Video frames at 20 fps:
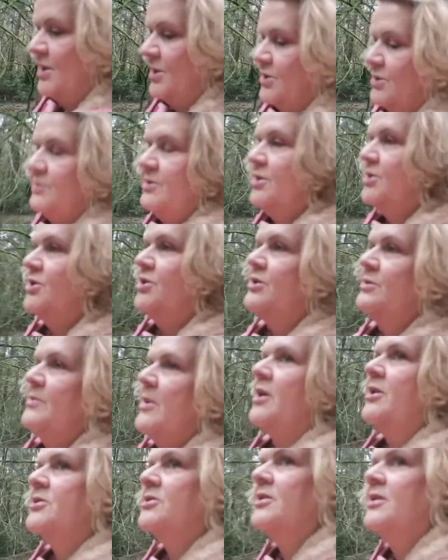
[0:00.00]
Doing too
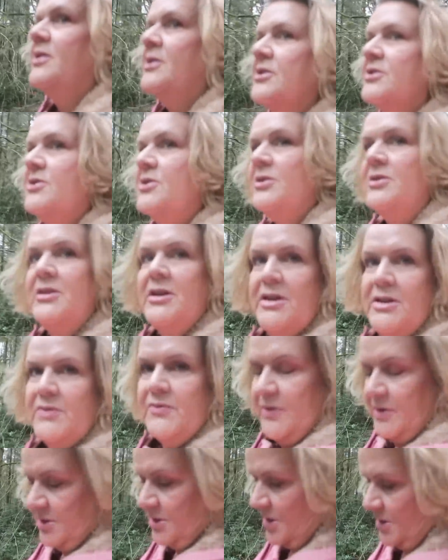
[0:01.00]
much. The last two days'
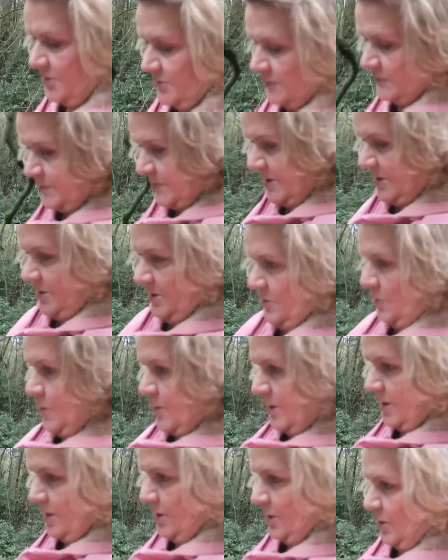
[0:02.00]
videos have been
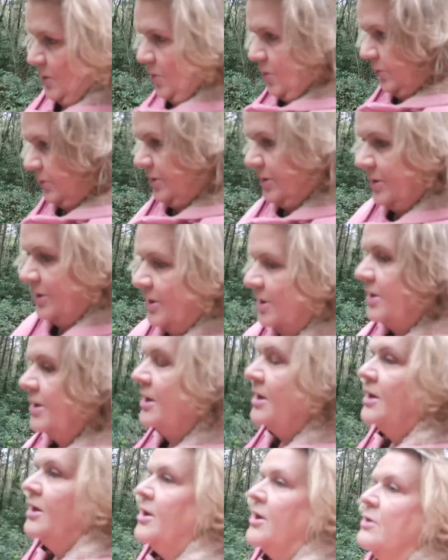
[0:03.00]
quite long,
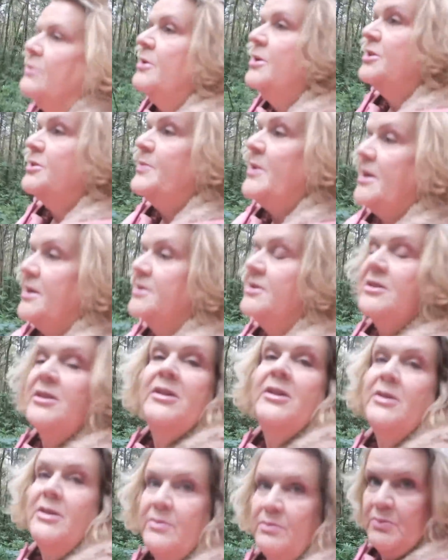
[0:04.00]
which means
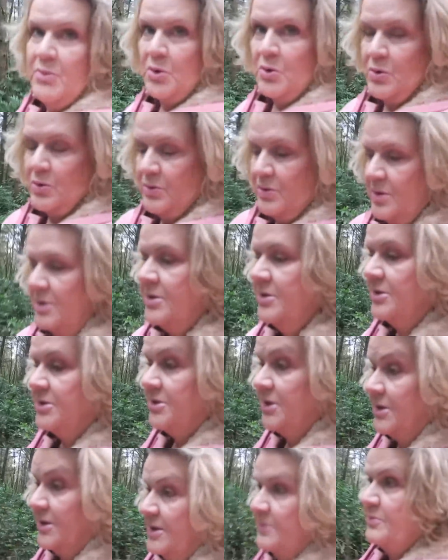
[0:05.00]
more
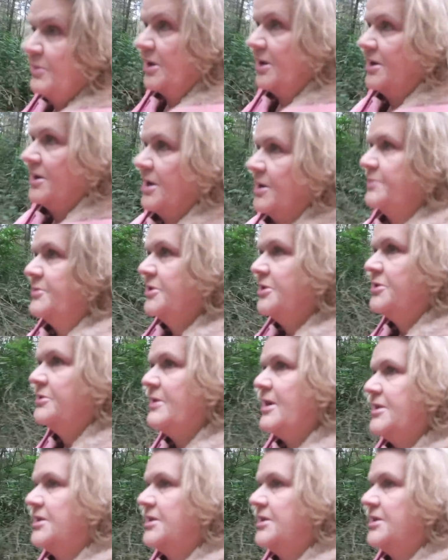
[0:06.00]
time when it comes to